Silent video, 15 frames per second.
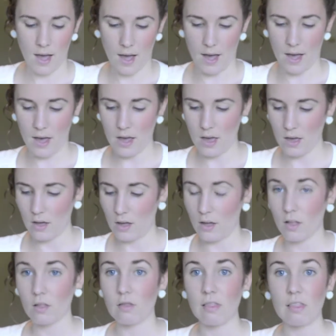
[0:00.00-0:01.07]

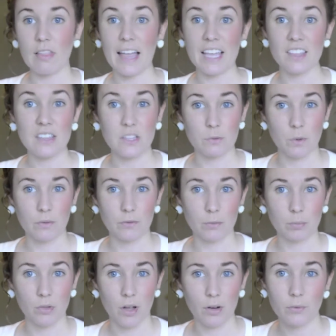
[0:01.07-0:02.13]
I like this one for
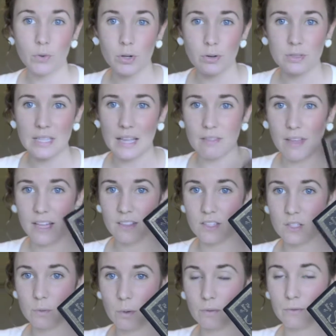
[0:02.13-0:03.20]
blog photos. I like
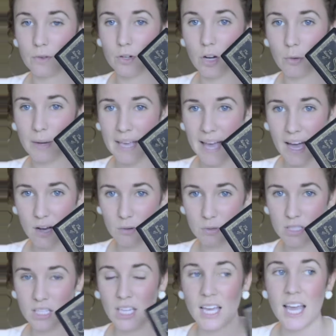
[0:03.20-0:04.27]
this one for going
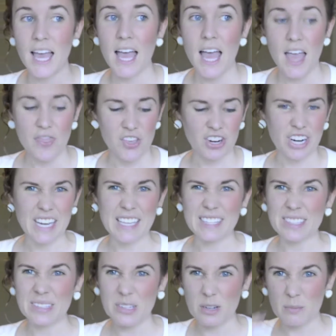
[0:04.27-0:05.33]
out. There
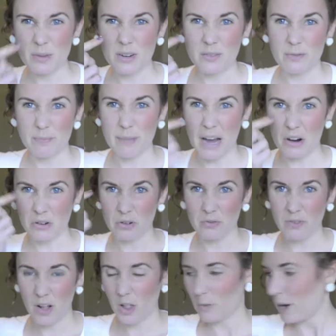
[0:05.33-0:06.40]
is a little bit of powder fall